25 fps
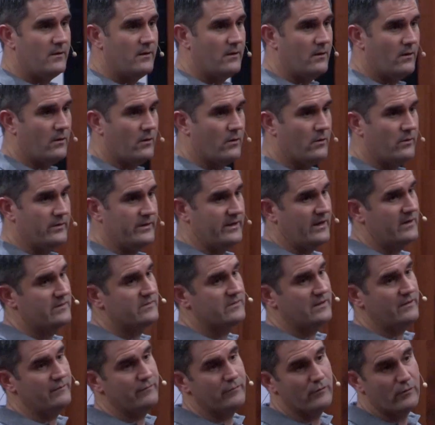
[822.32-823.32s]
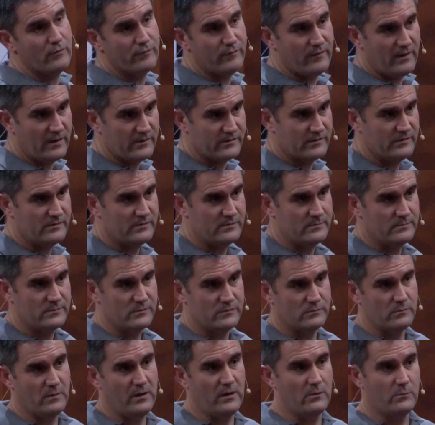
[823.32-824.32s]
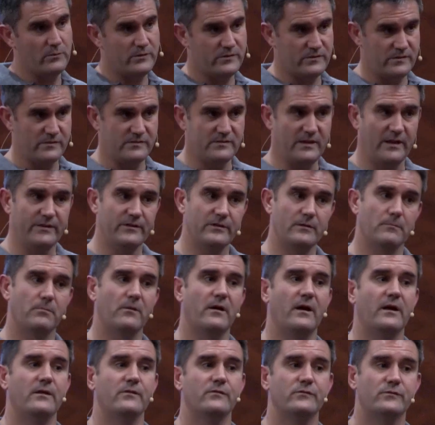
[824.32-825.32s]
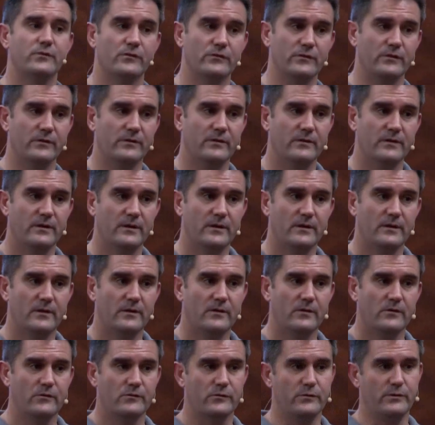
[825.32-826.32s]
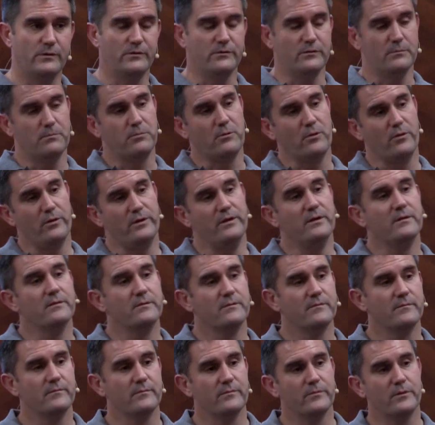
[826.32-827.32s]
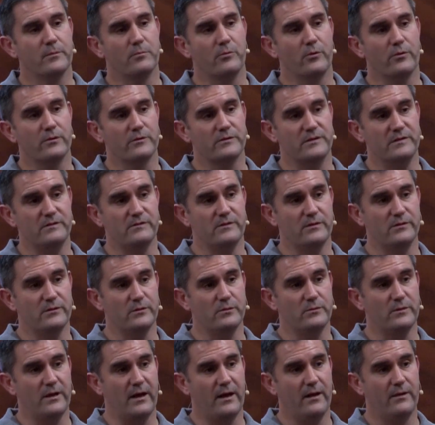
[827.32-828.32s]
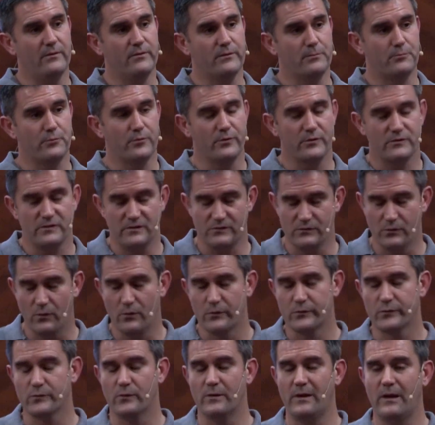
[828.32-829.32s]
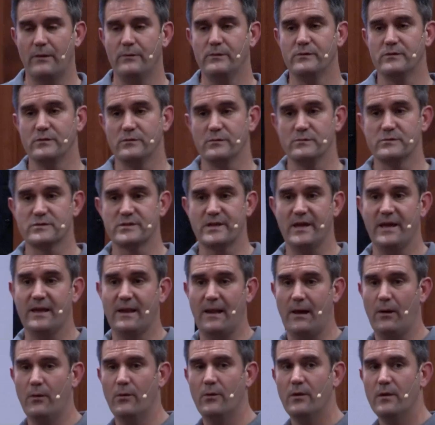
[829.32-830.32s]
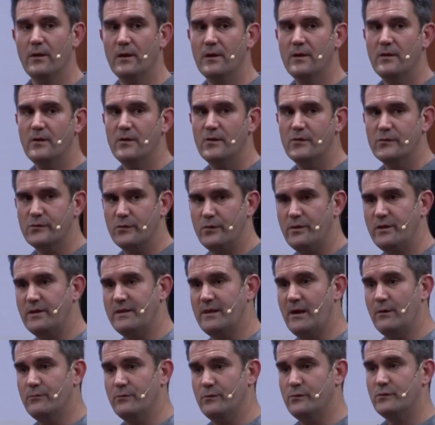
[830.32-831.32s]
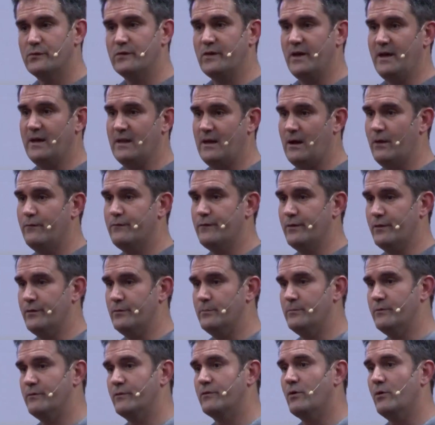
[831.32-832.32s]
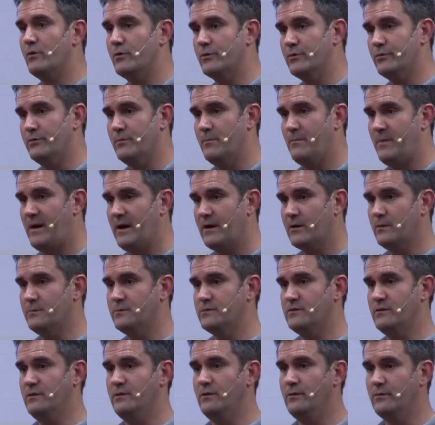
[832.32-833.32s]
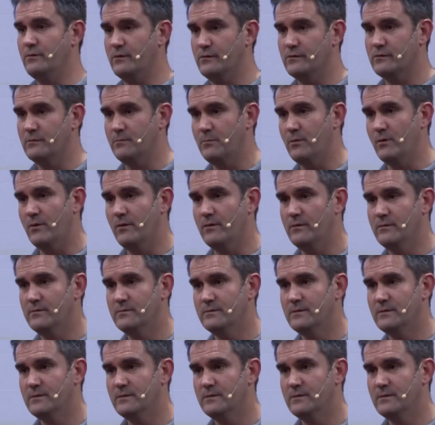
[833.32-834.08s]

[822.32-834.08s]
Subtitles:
or ext4 file systems as well, which the standard appliance doesn't. So you can deploy the proxies to do that. The proxies also allow you to do scale out. So you can now do scale out for the number of concurrent backups that you can support.